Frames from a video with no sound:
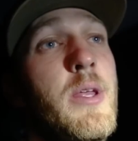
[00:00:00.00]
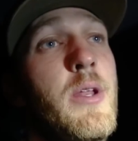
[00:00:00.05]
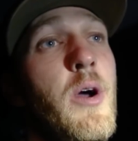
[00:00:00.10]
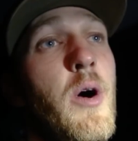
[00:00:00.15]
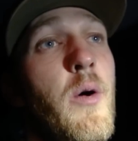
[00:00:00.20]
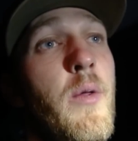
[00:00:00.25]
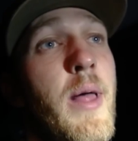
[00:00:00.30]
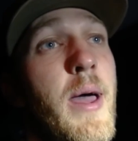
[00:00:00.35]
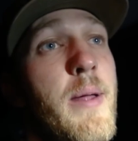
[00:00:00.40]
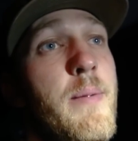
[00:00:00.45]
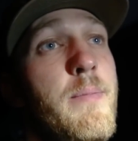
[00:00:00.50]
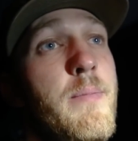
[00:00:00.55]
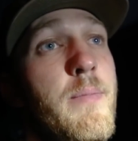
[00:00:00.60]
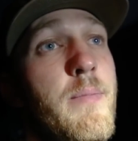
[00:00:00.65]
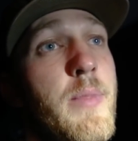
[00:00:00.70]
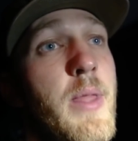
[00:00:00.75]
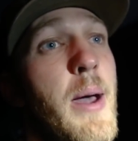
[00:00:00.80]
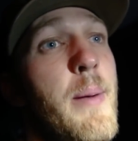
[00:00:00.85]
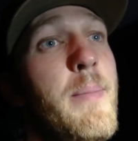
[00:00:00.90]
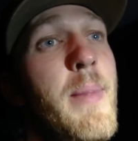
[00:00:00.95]
you know,
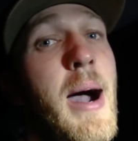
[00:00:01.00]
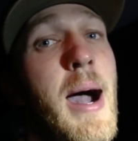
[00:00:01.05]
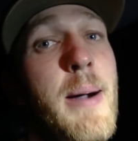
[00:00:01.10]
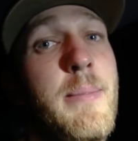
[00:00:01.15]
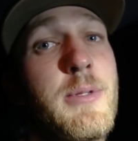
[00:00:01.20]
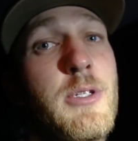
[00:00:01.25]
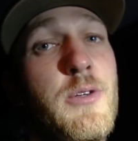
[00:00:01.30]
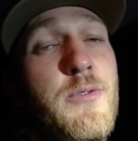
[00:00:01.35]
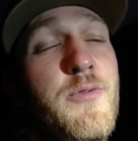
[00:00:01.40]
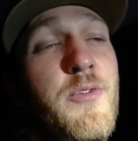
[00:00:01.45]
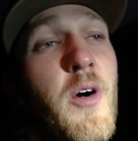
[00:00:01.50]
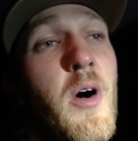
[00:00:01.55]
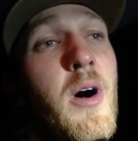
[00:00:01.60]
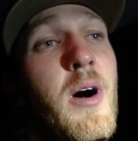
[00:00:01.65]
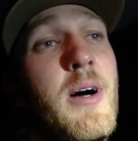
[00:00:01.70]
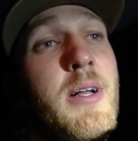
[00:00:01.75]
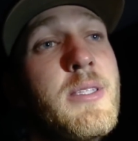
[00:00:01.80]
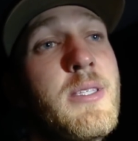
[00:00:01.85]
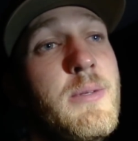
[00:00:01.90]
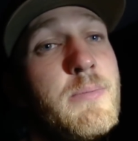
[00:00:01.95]
that mom 2
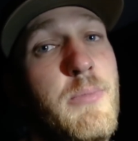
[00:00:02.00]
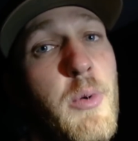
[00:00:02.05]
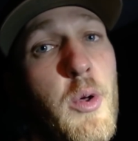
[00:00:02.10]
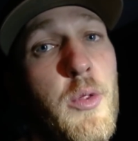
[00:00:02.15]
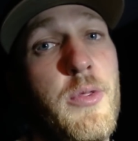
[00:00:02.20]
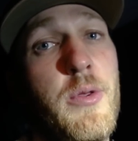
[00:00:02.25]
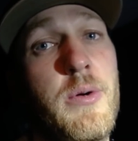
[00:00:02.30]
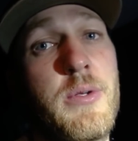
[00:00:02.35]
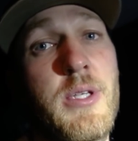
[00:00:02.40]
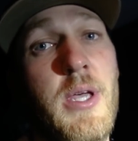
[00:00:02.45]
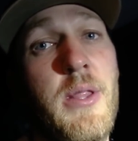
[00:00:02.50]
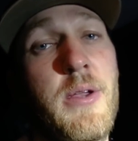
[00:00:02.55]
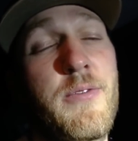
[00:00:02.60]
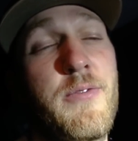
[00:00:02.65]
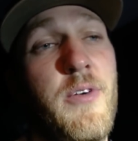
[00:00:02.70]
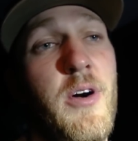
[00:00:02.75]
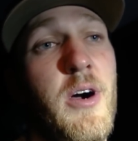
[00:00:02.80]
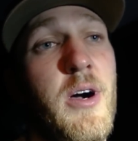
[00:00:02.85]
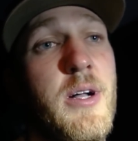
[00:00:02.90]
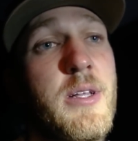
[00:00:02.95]
fawns, and both those other
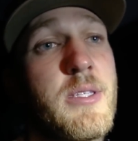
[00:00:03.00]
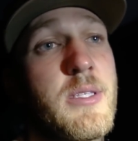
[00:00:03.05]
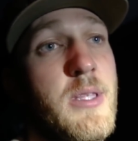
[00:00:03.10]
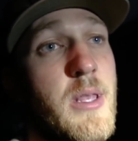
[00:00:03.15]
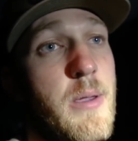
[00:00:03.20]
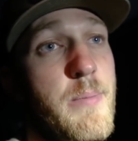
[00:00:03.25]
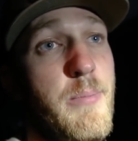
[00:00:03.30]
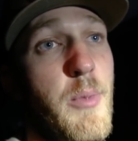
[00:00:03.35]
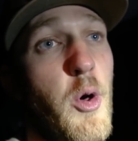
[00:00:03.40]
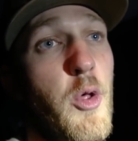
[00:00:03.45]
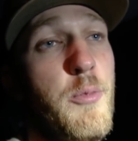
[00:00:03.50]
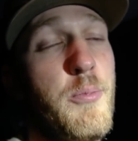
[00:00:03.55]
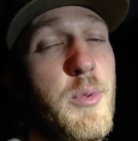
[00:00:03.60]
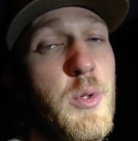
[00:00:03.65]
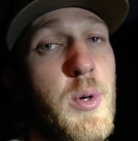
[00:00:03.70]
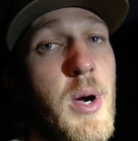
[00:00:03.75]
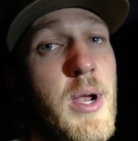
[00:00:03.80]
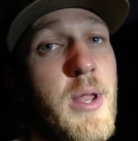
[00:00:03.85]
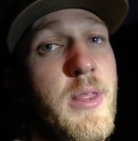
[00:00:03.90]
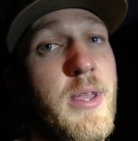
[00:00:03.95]
fawns, they both
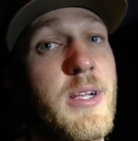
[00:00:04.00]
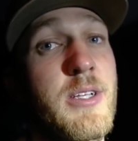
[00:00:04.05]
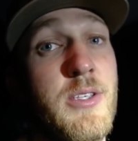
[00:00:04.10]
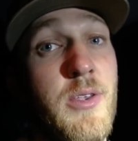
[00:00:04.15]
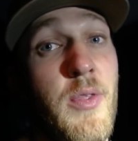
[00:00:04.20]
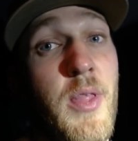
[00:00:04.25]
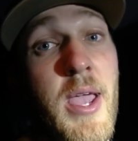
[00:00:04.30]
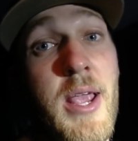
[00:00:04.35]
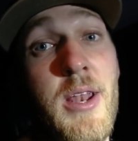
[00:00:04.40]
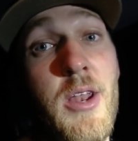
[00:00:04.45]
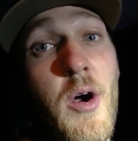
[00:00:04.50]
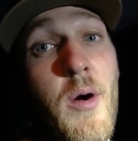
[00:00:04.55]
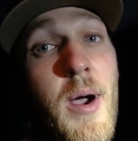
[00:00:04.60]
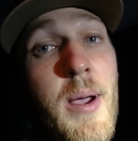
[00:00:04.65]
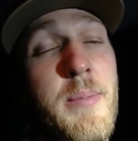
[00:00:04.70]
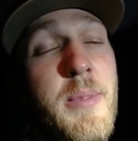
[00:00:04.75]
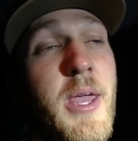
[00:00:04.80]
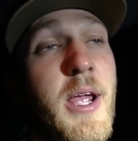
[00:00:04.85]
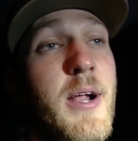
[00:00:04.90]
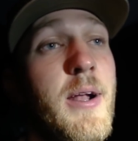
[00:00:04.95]
blew out of there, so they know
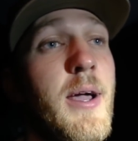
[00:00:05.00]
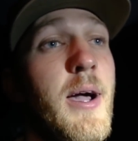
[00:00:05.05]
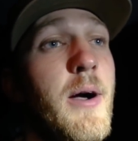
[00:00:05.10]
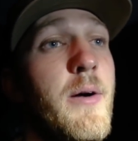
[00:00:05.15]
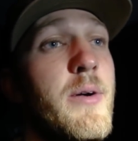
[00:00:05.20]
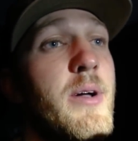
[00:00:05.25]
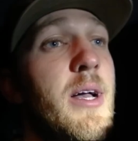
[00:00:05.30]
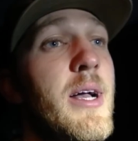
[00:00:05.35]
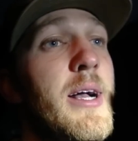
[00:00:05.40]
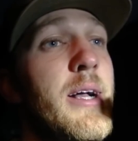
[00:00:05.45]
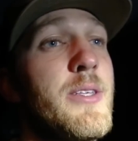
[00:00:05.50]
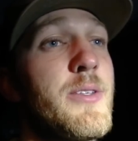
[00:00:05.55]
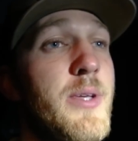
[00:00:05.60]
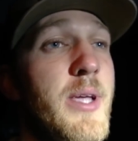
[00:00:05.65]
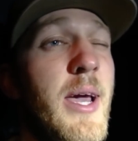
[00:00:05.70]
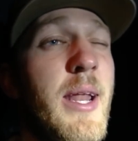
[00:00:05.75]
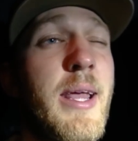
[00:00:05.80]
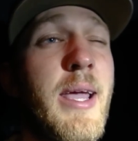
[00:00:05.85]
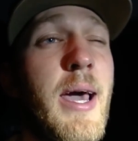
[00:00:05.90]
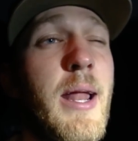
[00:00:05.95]
I'm there now. So
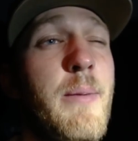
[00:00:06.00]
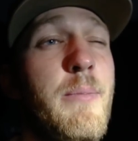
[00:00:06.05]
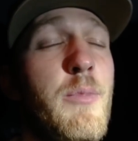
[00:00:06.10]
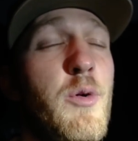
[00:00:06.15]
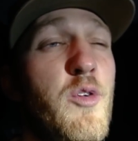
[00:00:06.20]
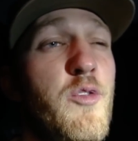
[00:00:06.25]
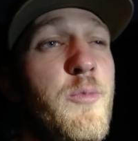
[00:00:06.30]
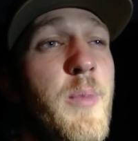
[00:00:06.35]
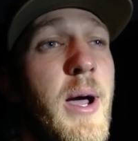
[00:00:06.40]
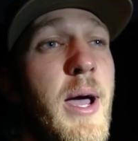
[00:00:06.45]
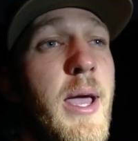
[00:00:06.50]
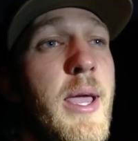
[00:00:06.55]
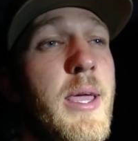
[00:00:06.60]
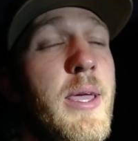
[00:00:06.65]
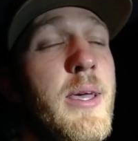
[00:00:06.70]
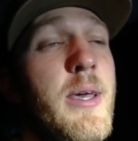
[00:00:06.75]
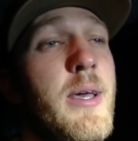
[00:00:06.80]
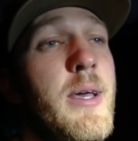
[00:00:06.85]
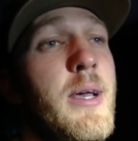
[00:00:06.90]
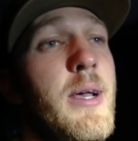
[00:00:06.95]
kind of got to move
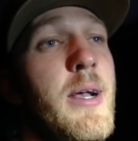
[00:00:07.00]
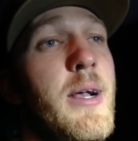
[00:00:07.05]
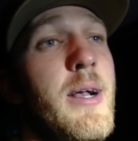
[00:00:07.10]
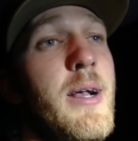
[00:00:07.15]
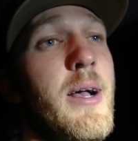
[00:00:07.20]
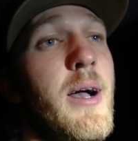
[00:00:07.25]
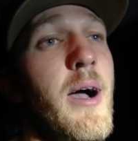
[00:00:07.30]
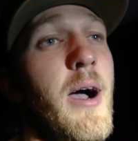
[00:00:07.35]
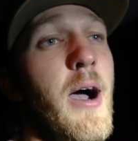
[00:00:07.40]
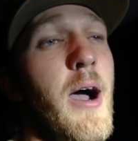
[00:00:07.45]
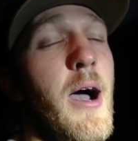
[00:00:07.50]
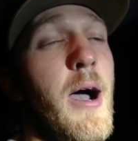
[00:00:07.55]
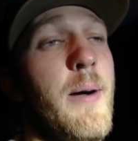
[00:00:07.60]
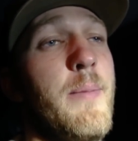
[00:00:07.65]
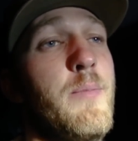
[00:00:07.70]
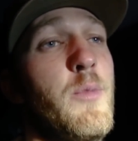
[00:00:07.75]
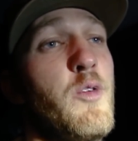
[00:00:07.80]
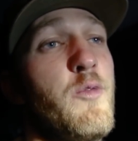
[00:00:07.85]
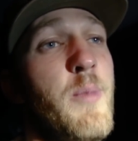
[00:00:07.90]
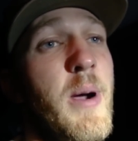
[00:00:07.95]
my
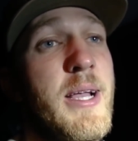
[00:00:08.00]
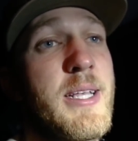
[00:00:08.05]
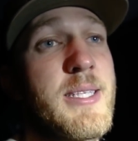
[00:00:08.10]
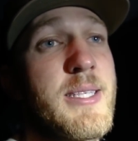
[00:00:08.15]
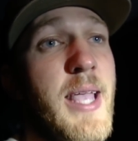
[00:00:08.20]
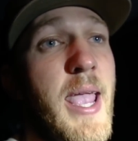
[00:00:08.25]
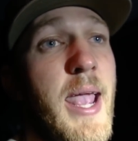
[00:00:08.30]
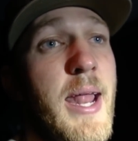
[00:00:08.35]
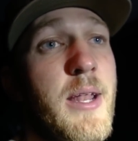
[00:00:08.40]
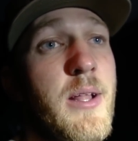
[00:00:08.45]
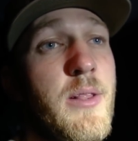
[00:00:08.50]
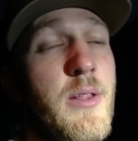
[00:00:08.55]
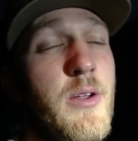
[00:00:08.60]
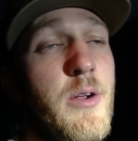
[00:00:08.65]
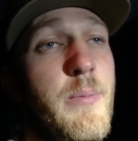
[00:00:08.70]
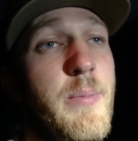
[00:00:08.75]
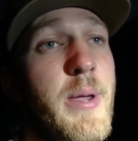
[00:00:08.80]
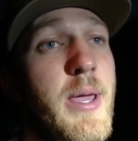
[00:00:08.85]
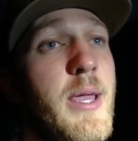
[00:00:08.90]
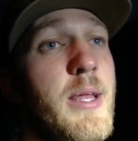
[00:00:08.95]
stand a
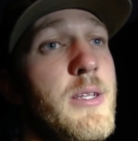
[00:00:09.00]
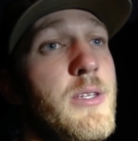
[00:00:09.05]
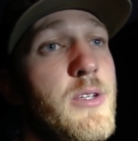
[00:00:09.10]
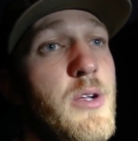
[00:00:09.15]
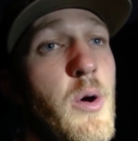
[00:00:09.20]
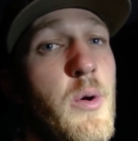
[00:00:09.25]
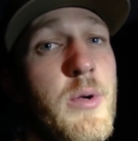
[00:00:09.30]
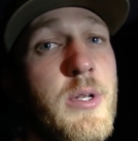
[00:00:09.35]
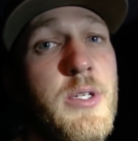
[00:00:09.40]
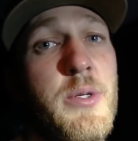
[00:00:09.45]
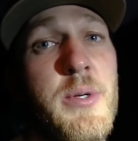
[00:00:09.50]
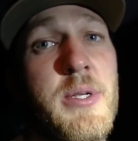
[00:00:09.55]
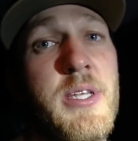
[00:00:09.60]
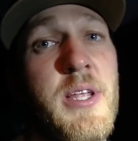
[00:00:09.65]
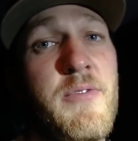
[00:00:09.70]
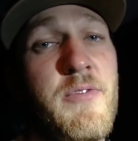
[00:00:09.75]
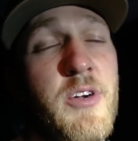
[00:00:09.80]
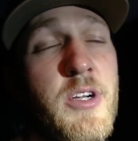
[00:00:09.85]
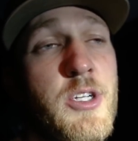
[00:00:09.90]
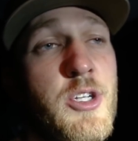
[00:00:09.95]
little bit, go into a
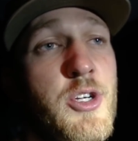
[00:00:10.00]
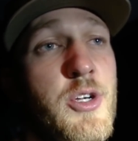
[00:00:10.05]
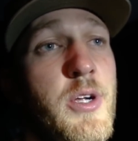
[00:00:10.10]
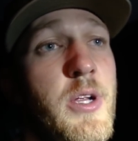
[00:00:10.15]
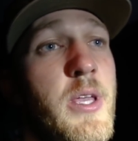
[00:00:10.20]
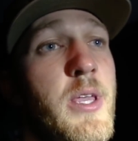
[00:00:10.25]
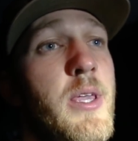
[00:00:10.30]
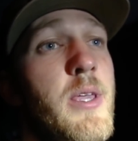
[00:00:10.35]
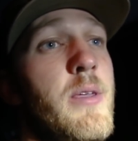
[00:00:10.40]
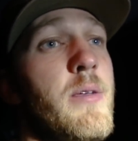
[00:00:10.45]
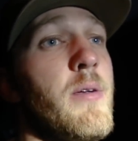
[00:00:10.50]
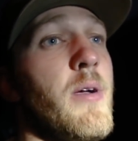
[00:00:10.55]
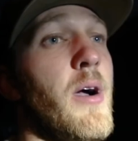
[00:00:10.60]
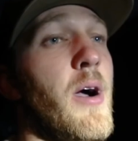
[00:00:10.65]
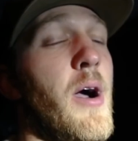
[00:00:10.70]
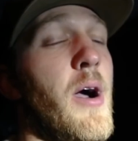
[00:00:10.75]
different tree,